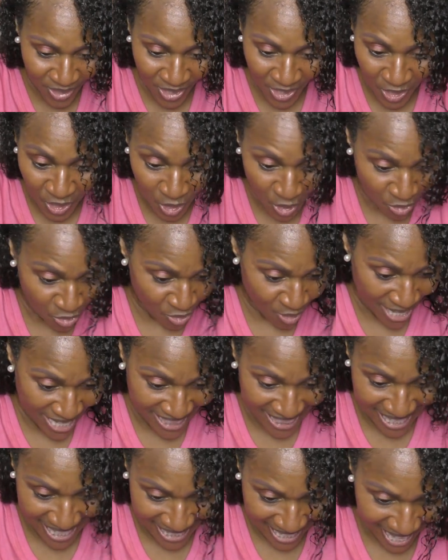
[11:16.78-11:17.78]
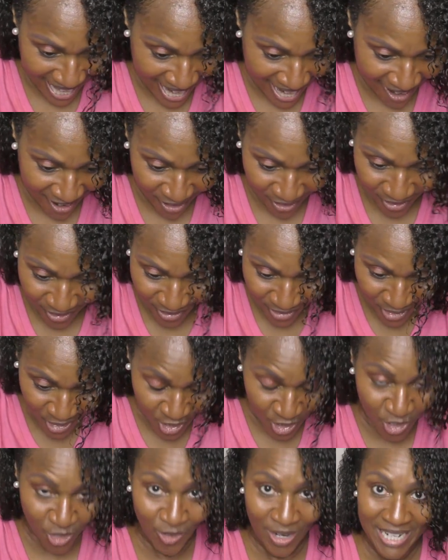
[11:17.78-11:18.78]
to rake that hair
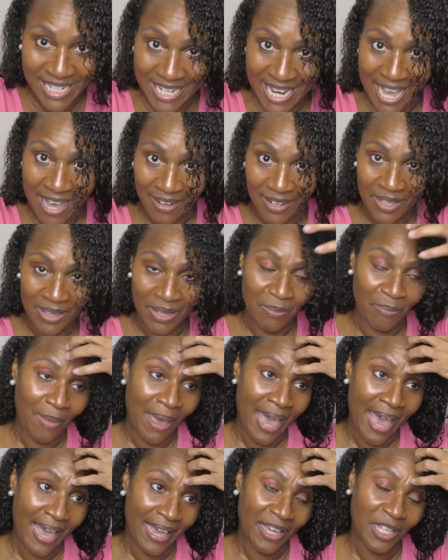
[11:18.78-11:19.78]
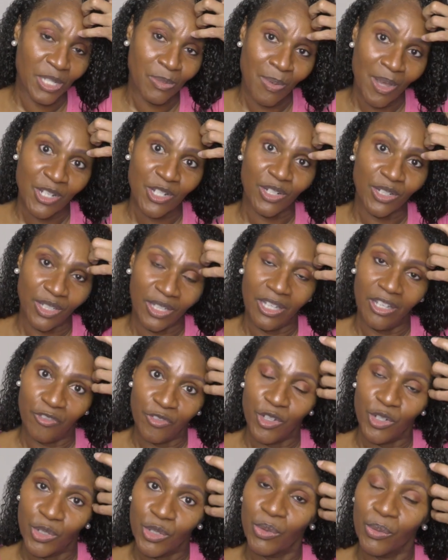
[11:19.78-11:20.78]
straight down in the back, especially if
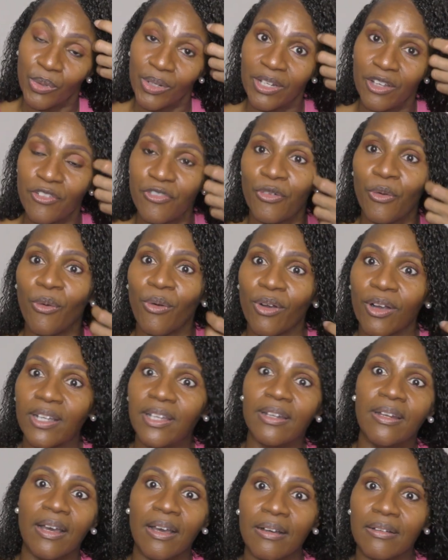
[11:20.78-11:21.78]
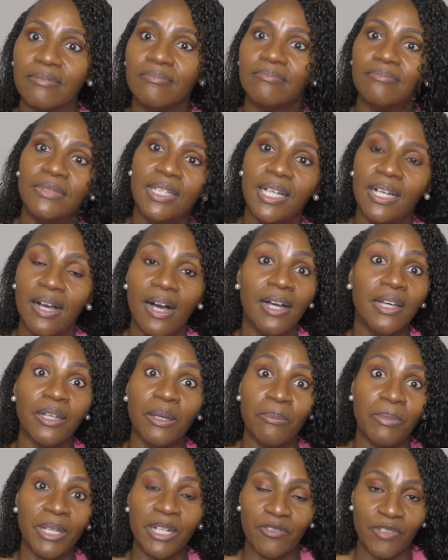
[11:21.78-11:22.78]
you're doing it for, a
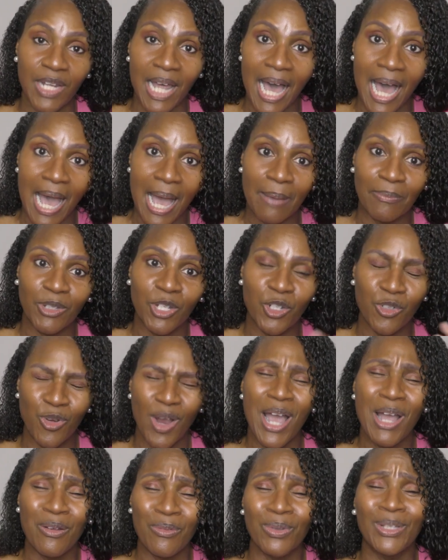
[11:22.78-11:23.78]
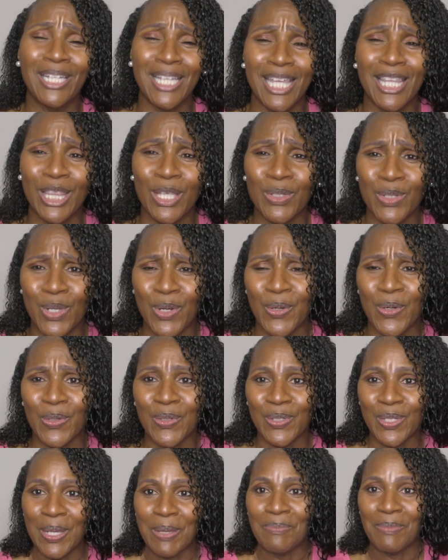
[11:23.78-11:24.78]
good bit of time to try and really get those
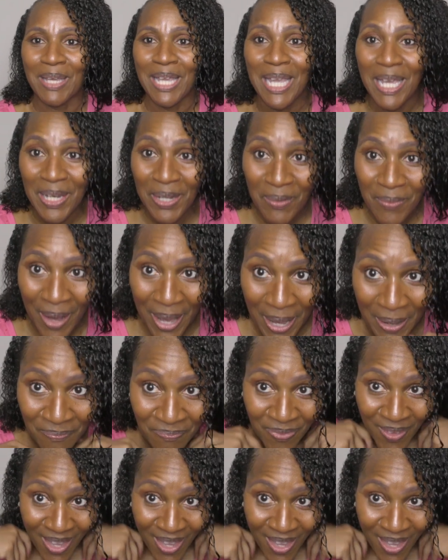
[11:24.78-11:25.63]
curls in. But anyway,